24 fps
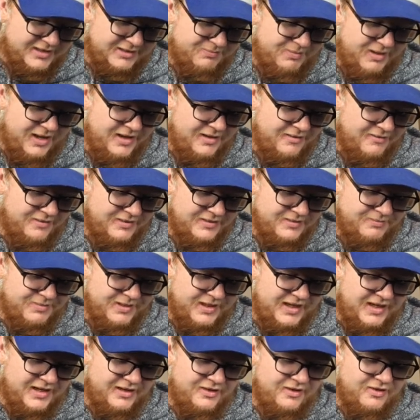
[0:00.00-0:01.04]
button to
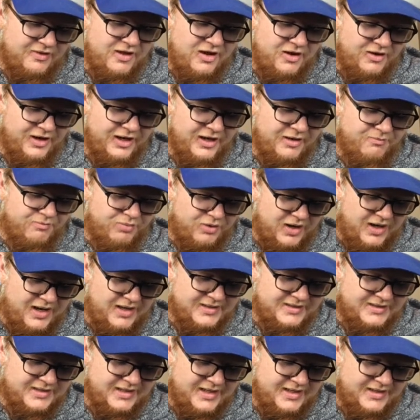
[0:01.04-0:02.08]
begin the login
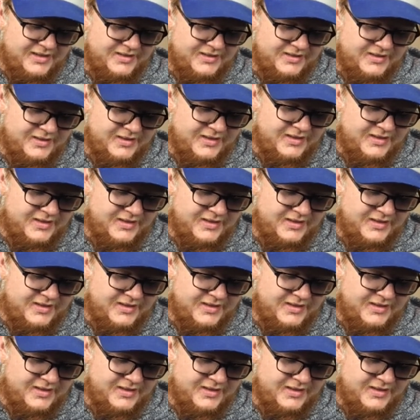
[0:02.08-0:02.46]
process.